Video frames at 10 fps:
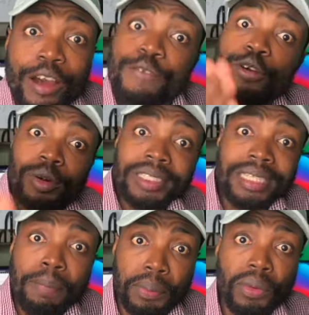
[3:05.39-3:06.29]
For
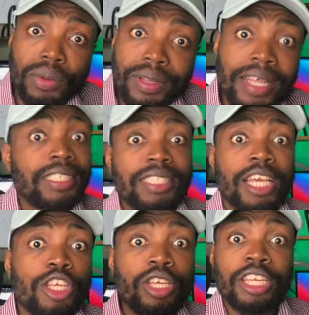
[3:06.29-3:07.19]
example, let's
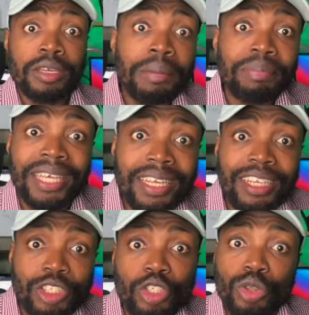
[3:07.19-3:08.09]
say in the
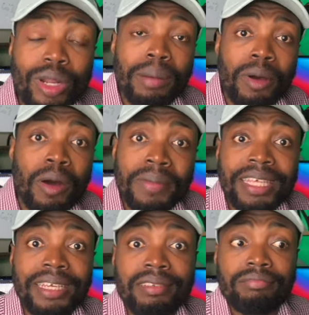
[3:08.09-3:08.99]
beginning you thought about
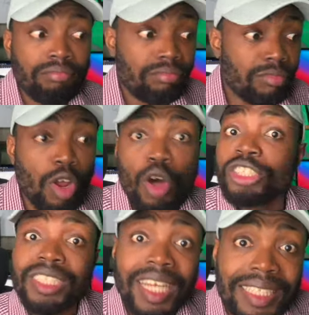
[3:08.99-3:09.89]
making or
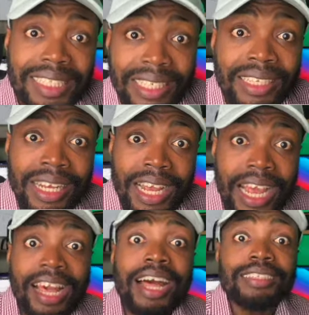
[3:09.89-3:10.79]
starting
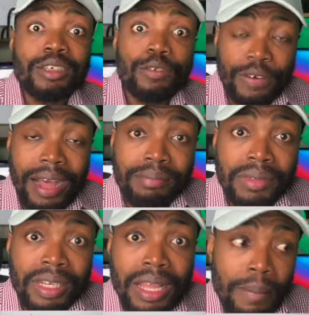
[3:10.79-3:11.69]
a cattle farm.
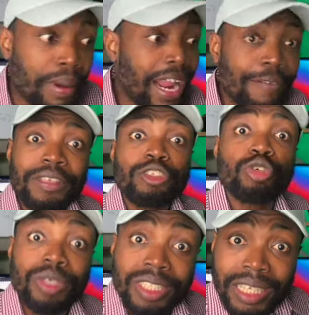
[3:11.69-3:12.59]
But after
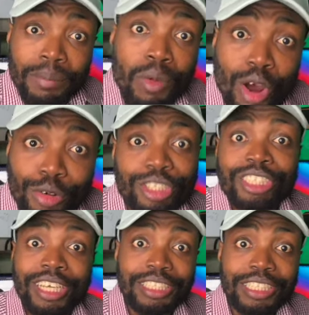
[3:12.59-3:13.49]
doing some more
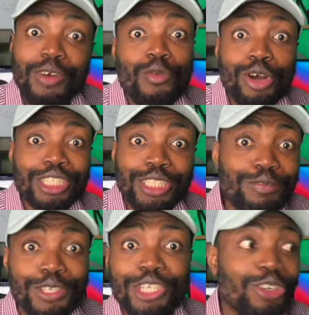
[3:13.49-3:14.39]
research and watching
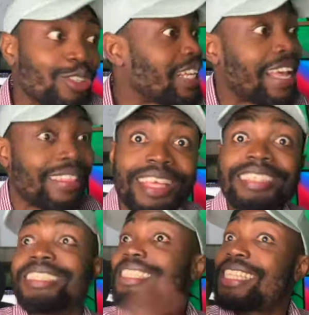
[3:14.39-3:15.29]
videos like
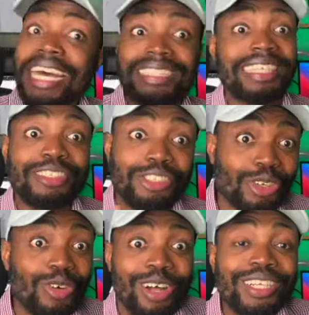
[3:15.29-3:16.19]
this, that, and
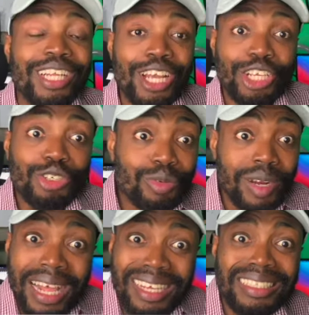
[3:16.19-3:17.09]
so on, you
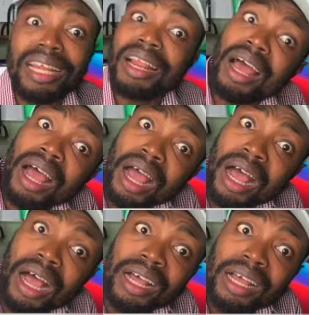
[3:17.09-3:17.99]
realize that,
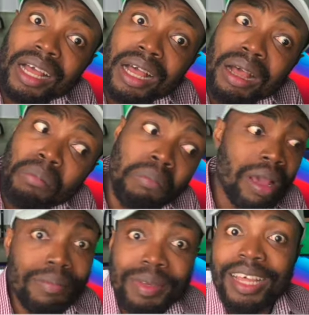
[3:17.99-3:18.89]

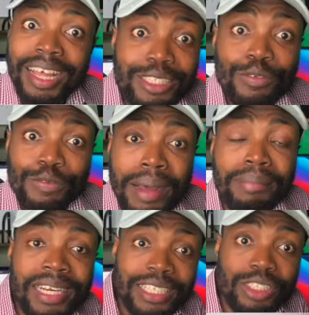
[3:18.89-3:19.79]
maybe cattle
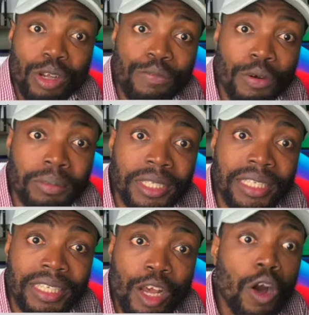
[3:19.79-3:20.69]
farming is not for
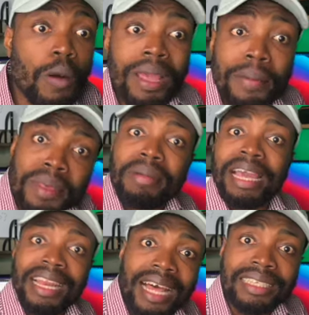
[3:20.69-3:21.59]
me. Or maybe my
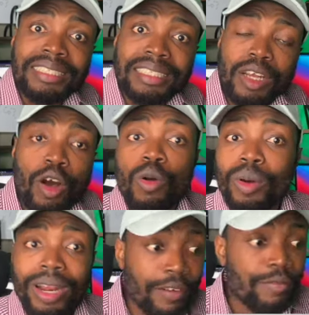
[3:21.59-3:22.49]
land or
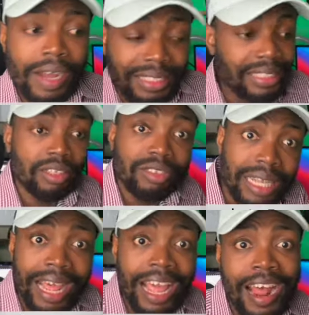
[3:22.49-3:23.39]
whatever skills
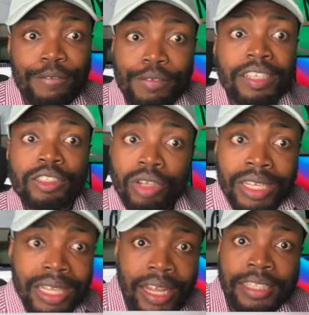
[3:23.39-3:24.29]
that I have is not
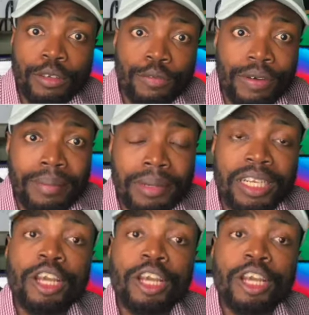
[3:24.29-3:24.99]
in cattle farming.